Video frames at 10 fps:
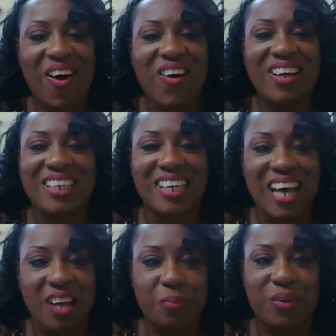on
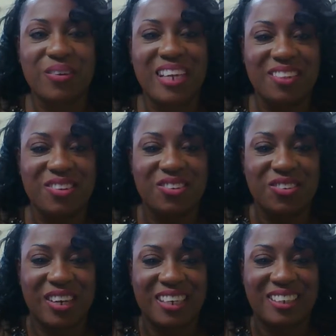Gospel in the
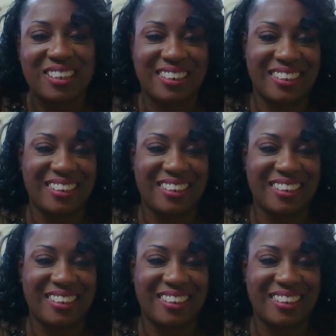Streets.